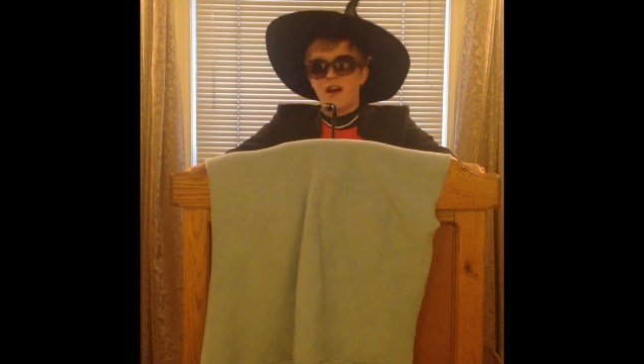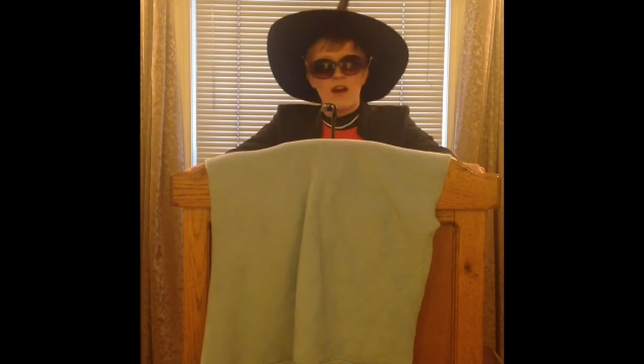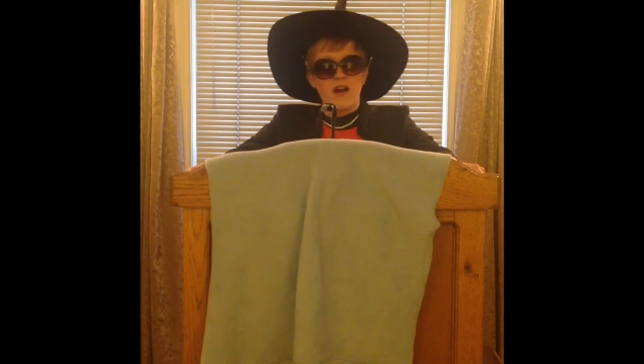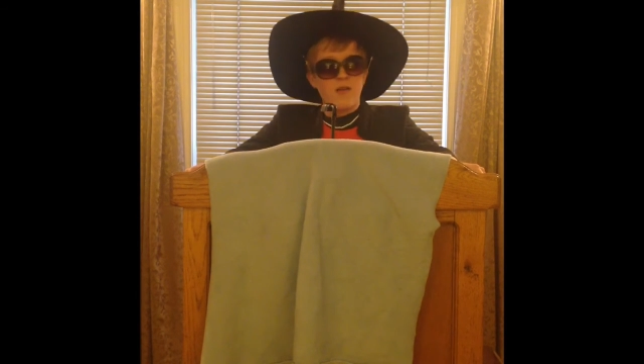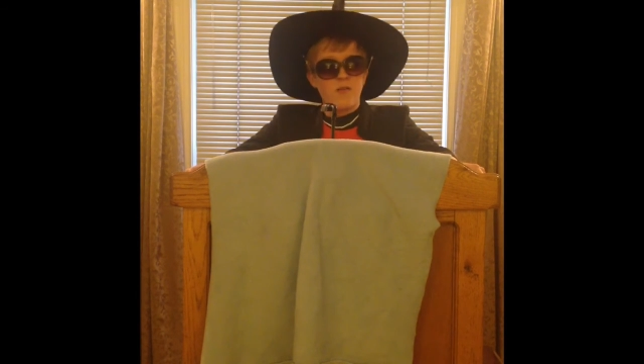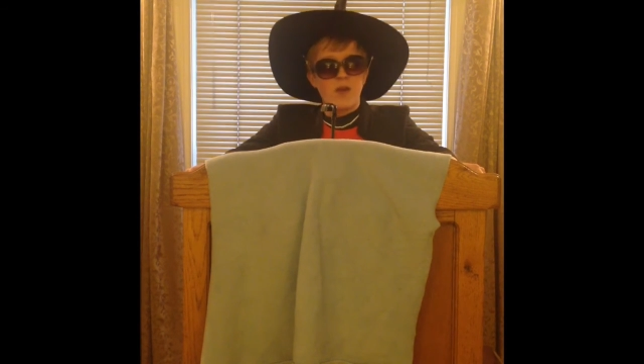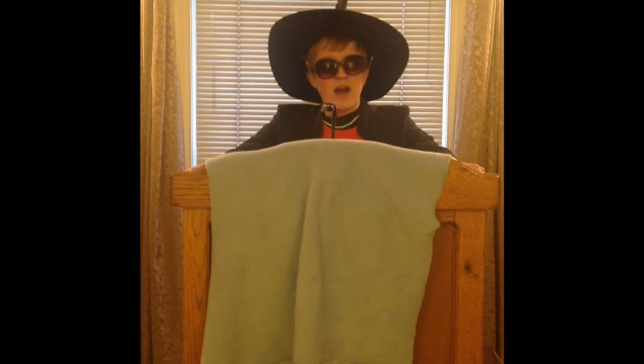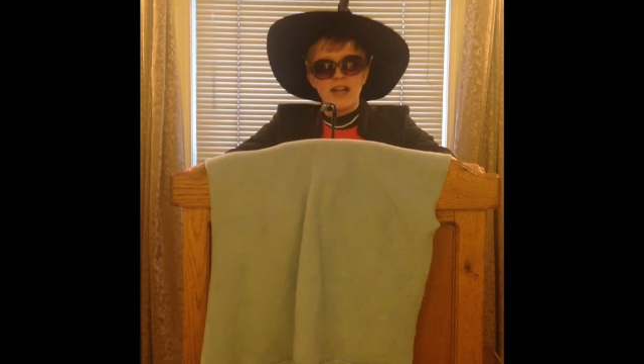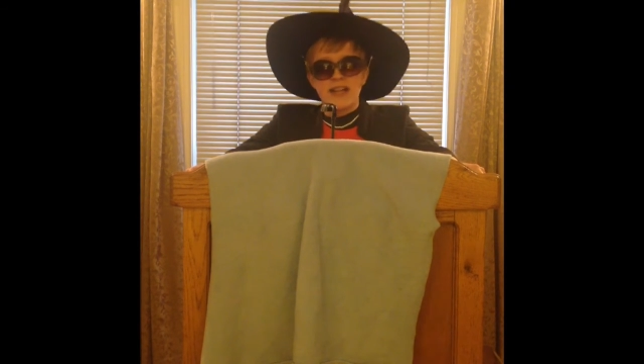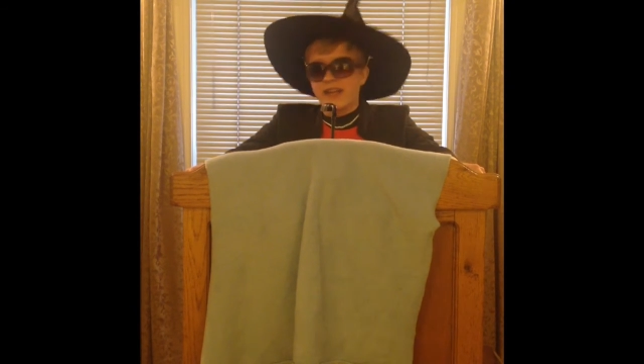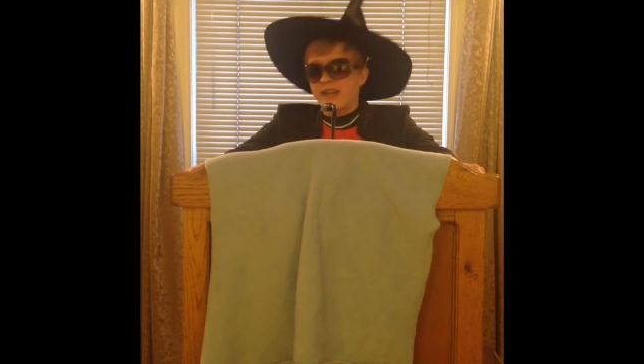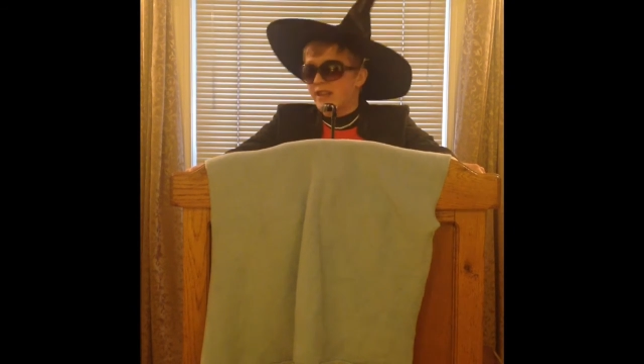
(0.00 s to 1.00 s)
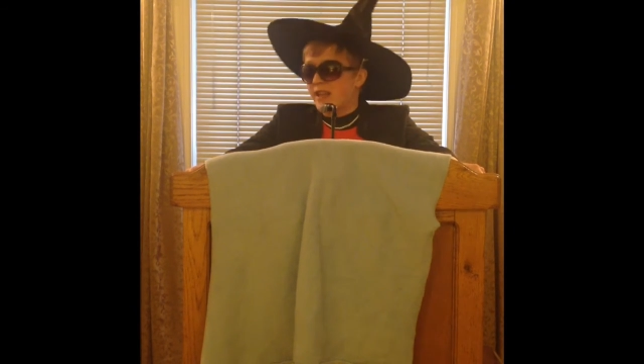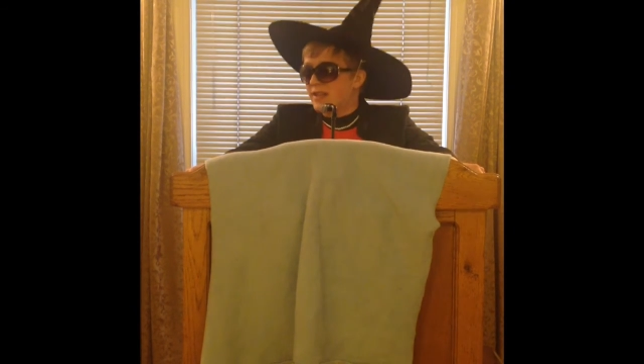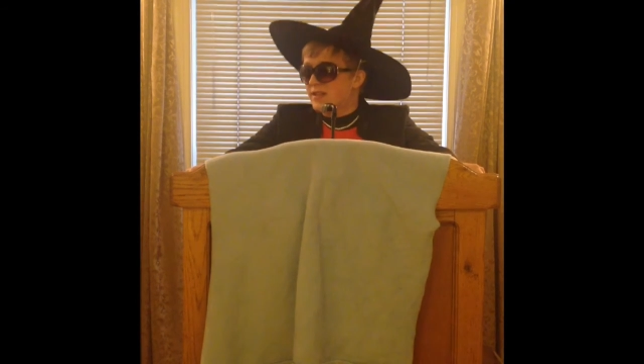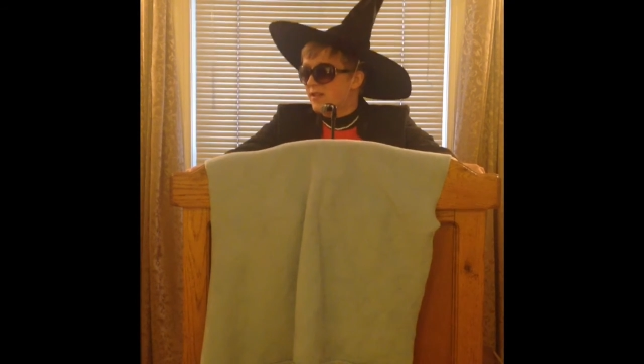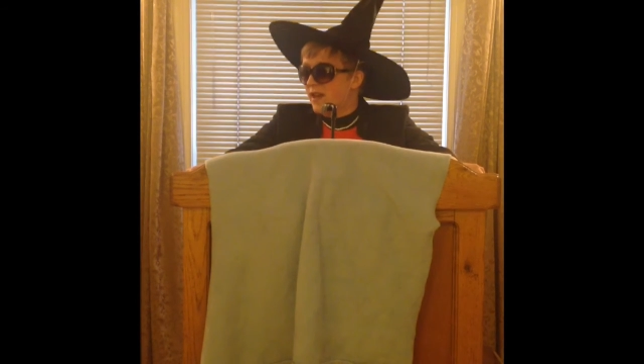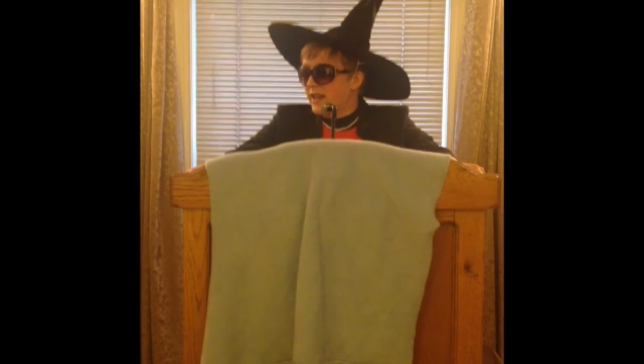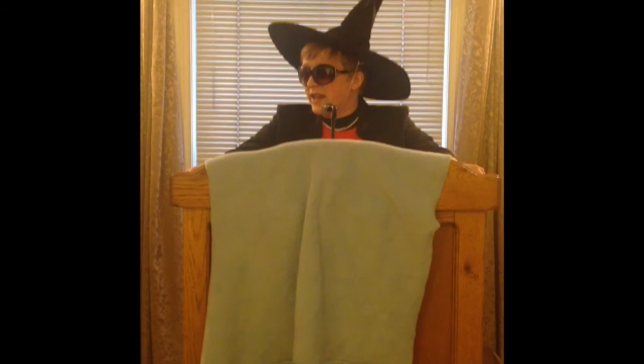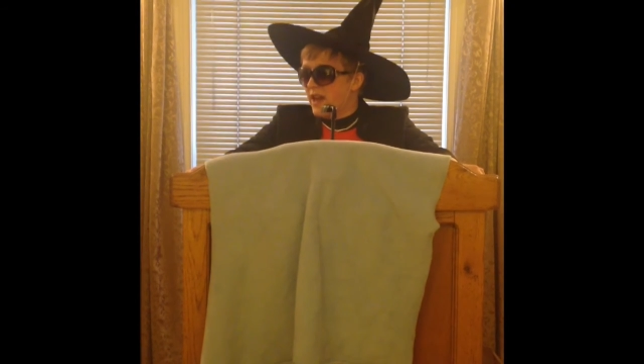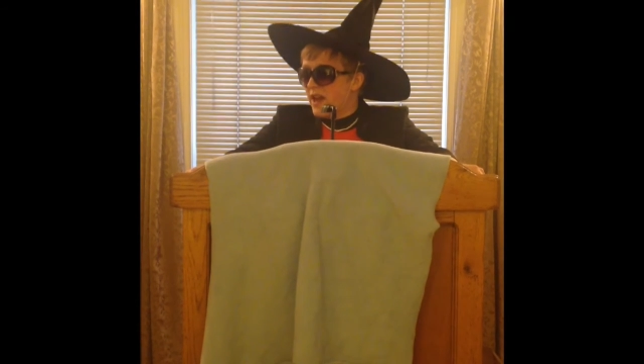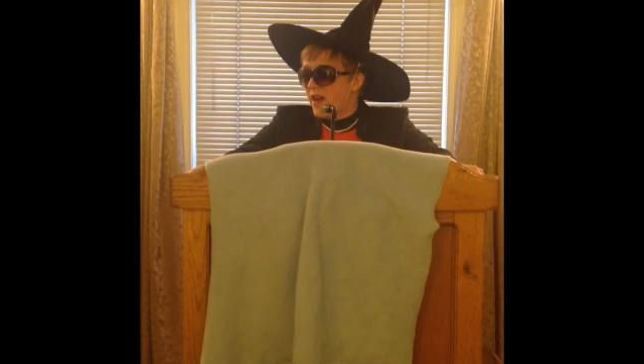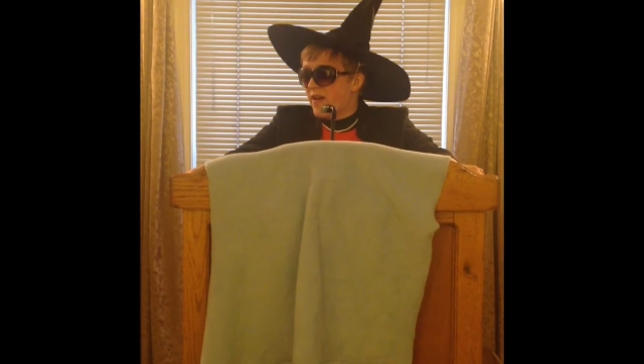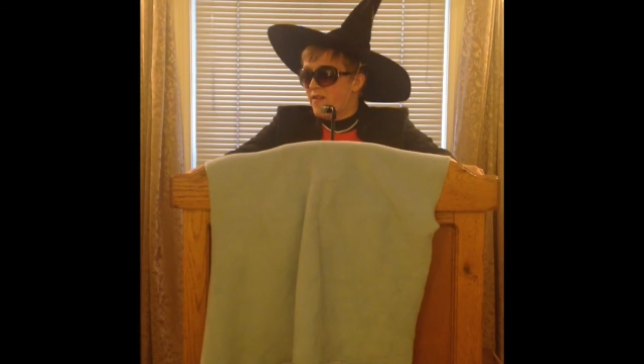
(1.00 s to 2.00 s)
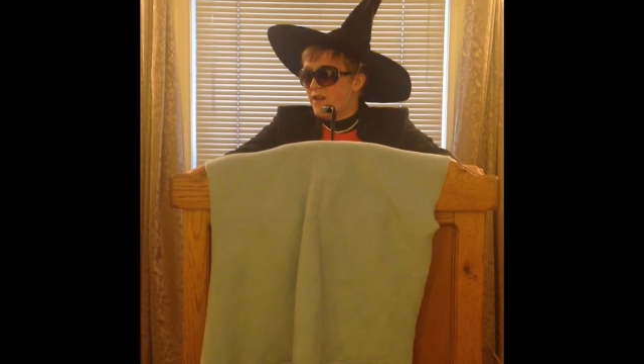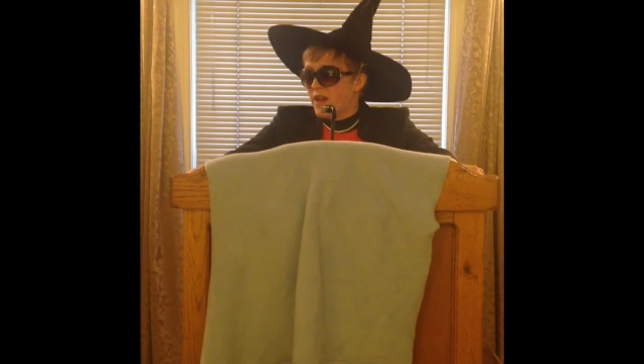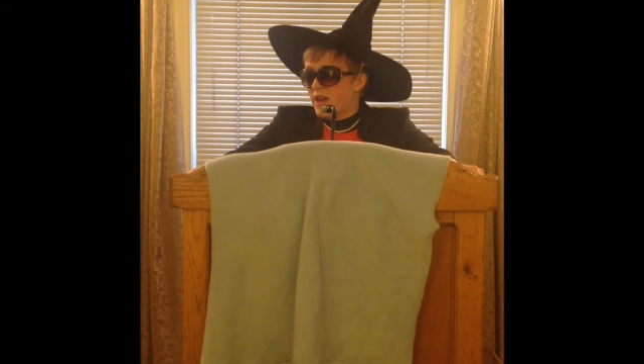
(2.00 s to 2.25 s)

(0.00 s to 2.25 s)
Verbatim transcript: are watching this right now,